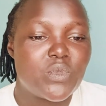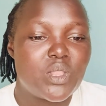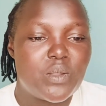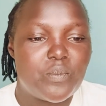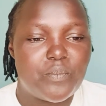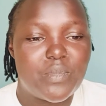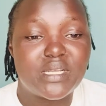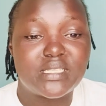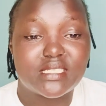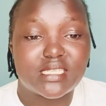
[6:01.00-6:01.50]

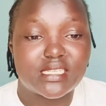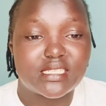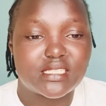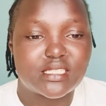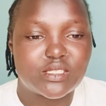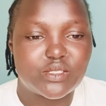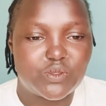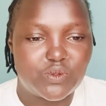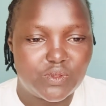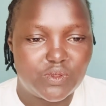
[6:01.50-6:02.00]

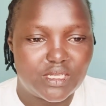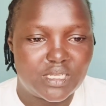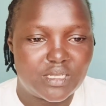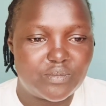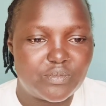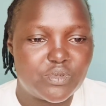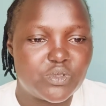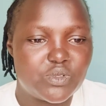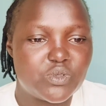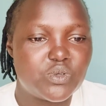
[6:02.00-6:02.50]
matters to
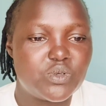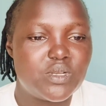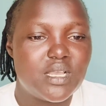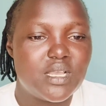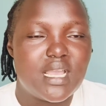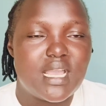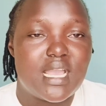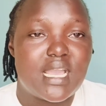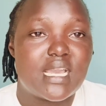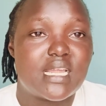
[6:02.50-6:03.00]
them,
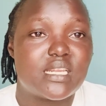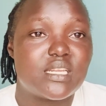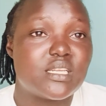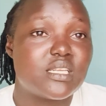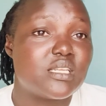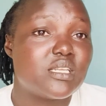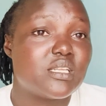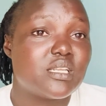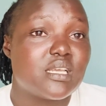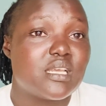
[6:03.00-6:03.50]

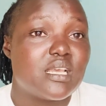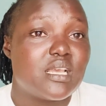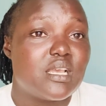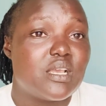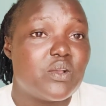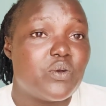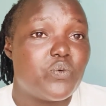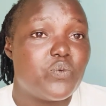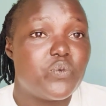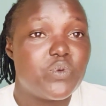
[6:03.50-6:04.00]
And
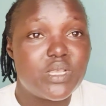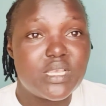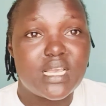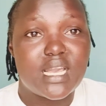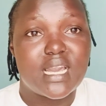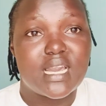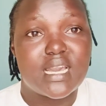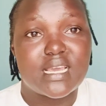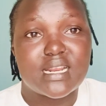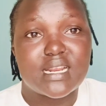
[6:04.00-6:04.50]
we
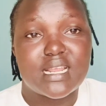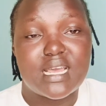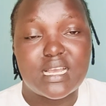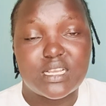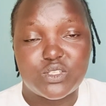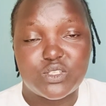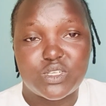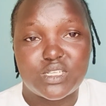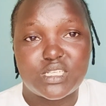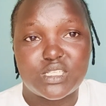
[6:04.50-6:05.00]
are
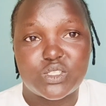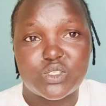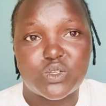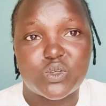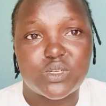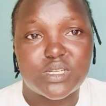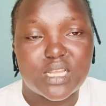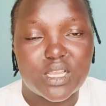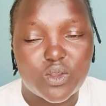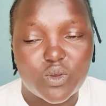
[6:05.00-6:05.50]
actually
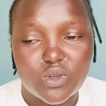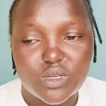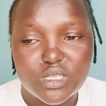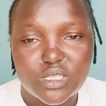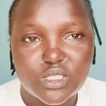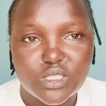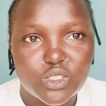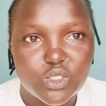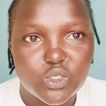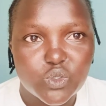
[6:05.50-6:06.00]
told,
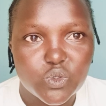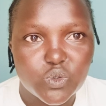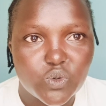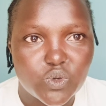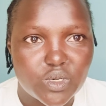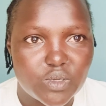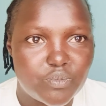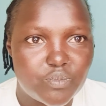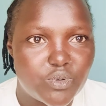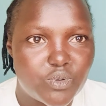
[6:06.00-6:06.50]
according to
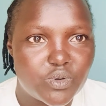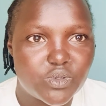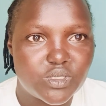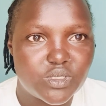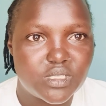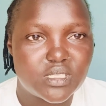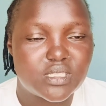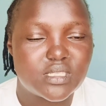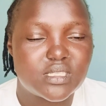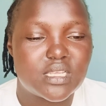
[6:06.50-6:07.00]

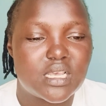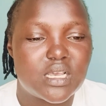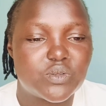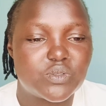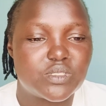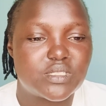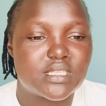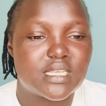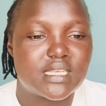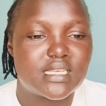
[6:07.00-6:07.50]
reports
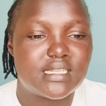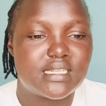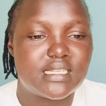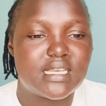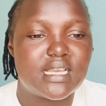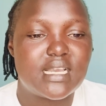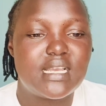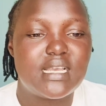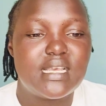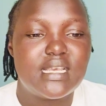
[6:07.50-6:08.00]
outside
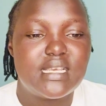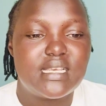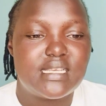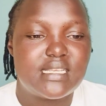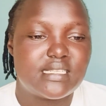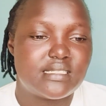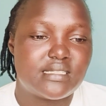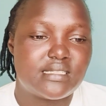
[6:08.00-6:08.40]
here, is